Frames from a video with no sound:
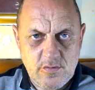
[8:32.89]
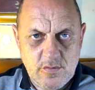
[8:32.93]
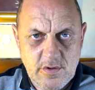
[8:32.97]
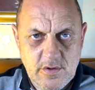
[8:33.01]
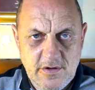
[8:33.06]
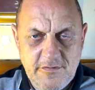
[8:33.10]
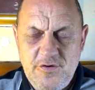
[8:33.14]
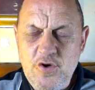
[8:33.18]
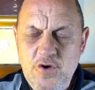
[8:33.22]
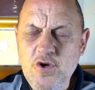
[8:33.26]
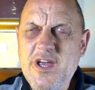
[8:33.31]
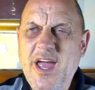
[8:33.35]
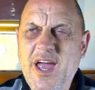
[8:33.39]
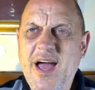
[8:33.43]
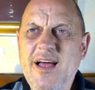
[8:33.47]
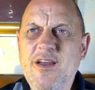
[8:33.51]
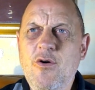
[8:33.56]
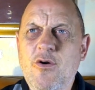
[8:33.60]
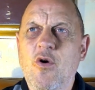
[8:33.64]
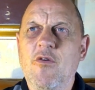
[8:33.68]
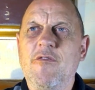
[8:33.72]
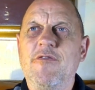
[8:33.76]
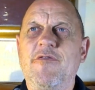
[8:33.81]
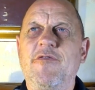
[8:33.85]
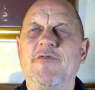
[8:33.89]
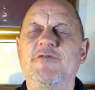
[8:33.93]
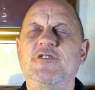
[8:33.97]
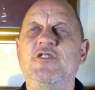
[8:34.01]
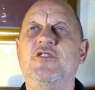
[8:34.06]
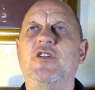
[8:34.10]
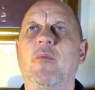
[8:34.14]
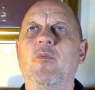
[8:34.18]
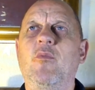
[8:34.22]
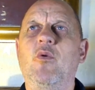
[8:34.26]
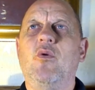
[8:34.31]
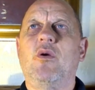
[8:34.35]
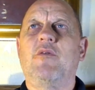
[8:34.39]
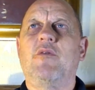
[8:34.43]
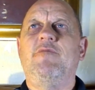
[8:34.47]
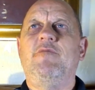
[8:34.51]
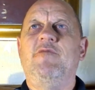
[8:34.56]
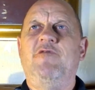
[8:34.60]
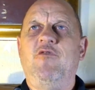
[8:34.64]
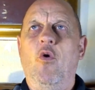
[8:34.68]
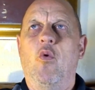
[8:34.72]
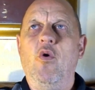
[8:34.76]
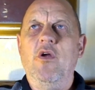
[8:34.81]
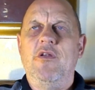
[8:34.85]
if you cannot stomach
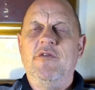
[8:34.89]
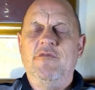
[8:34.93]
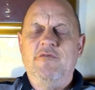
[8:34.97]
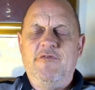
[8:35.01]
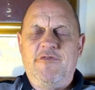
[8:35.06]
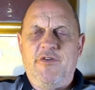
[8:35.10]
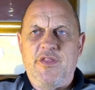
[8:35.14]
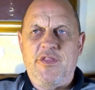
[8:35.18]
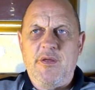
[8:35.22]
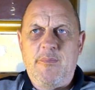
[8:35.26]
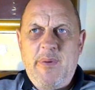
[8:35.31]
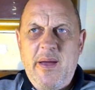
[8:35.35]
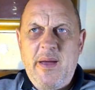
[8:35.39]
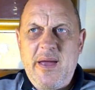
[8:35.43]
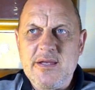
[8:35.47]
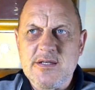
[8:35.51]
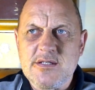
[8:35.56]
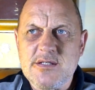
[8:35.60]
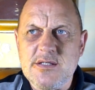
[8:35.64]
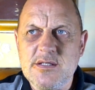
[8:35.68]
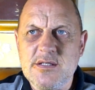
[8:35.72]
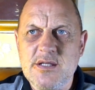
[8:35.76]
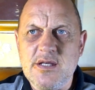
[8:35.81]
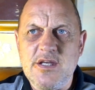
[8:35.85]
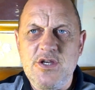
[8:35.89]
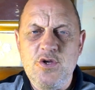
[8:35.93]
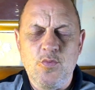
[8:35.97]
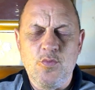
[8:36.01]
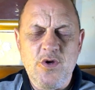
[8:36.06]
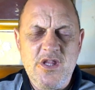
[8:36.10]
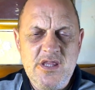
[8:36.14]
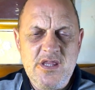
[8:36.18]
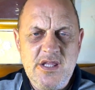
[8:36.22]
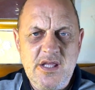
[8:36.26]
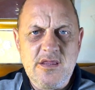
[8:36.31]
voting for the person that you would need